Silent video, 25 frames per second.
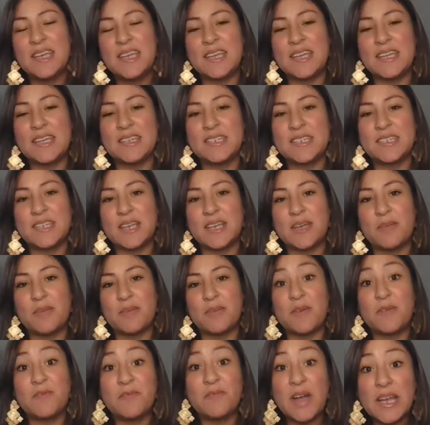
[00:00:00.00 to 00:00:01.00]
And, uh,
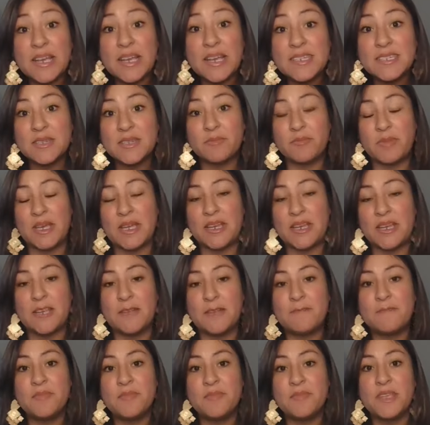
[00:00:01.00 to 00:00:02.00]
but find
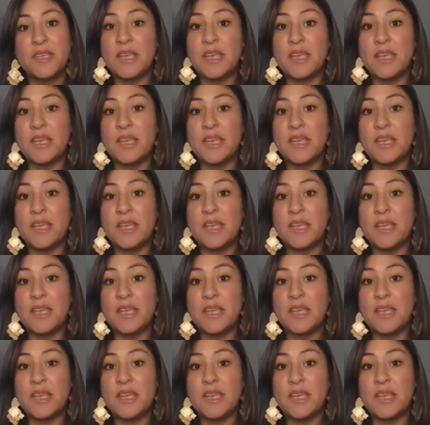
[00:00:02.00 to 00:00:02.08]
somebody